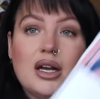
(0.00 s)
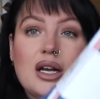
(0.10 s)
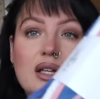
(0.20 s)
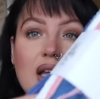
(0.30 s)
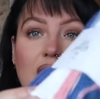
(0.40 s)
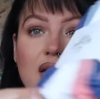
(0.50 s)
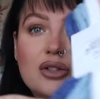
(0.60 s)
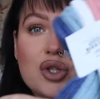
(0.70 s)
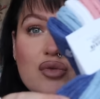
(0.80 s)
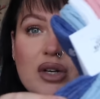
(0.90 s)
and they're
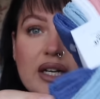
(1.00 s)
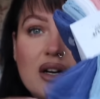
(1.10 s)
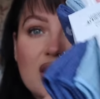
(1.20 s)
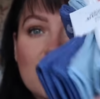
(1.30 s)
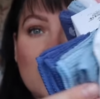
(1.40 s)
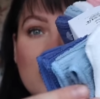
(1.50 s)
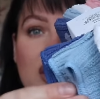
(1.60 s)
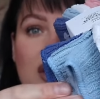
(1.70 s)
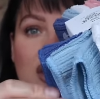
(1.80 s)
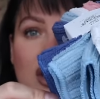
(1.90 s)
just really nice
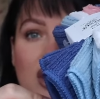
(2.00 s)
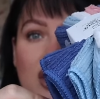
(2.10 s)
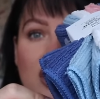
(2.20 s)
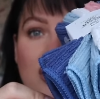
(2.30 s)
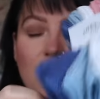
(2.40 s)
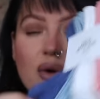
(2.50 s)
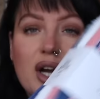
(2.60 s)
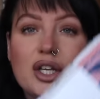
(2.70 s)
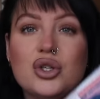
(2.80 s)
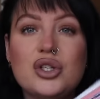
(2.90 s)
colours. So
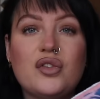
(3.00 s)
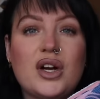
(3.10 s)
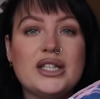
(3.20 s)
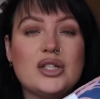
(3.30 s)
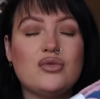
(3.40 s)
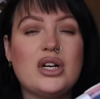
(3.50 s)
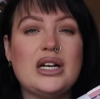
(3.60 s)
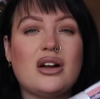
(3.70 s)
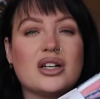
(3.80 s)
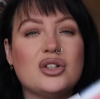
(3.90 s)
I used to find these
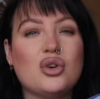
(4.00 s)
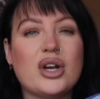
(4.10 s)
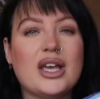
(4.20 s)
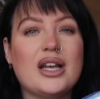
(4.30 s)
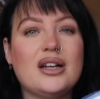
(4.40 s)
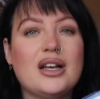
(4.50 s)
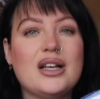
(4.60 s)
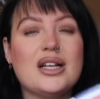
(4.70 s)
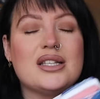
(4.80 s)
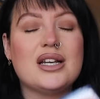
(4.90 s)
really, like, annoying
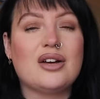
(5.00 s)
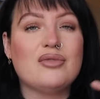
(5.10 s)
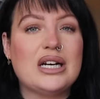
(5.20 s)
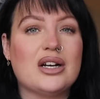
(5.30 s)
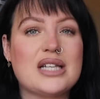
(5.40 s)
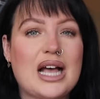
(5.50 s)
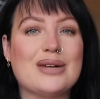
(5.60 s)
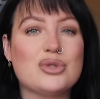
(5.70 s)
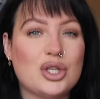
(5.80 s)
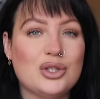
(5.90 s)
until I realised
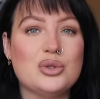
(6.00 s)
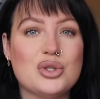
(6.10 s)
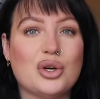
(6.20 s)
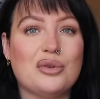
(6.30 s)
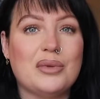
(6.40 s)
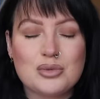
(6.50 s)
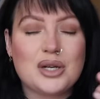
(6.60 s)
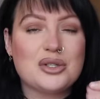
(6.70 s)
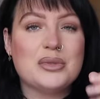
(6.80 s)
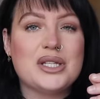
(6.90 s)
how to use them.
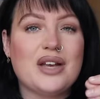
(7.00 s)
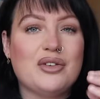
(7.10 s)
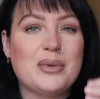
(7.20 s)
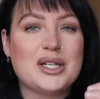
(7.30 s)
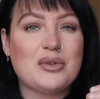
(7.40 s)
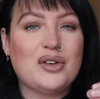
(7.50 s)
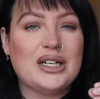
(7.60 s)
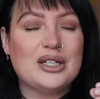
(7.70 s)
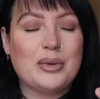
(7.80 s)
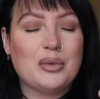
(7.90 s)
Sometimes the material makes me feel a
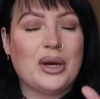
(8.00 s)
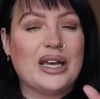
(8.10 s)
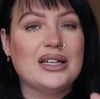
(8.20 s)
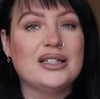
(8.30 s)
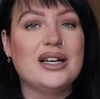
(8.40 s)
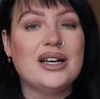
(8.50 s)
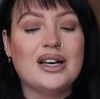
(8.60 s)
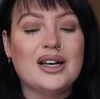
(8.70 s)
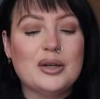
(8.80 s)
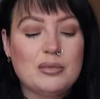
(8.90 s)
little bit weird,
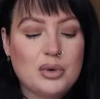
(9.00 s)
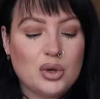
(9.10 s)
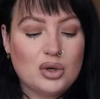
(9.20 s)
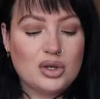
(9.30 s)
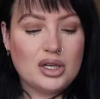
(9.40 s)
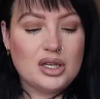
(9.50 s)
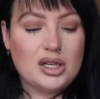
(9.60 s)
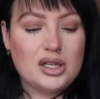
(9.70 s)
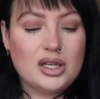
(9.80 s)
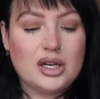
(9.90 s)
but,
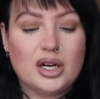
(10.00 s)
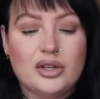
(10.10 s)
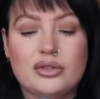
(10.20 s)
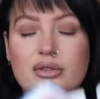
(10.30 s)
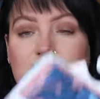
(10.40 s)
you know...